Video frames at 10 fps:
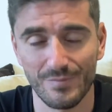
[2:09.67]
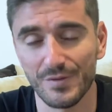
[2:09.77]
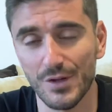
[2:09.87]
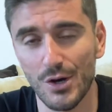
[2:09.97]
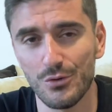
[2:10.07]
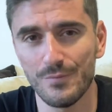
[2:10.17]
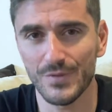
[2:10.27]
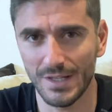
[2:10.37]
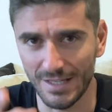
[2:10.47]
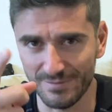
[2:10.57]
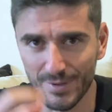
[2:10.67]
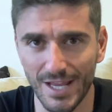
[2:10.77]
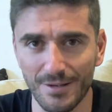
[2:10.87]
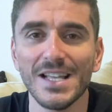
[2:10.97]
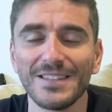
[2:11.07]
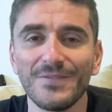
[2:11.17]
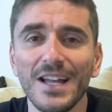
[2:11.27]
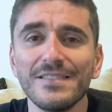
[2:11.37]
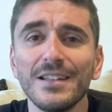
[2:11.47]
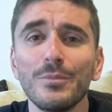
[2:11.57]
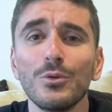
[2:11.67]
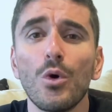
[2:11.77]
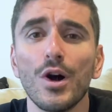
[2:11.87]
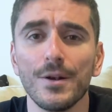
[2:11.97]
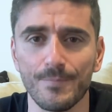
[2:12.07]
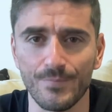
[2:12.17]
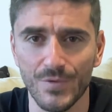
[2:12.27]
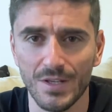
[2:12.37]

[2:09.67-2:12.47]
So let's begin. Advice number one,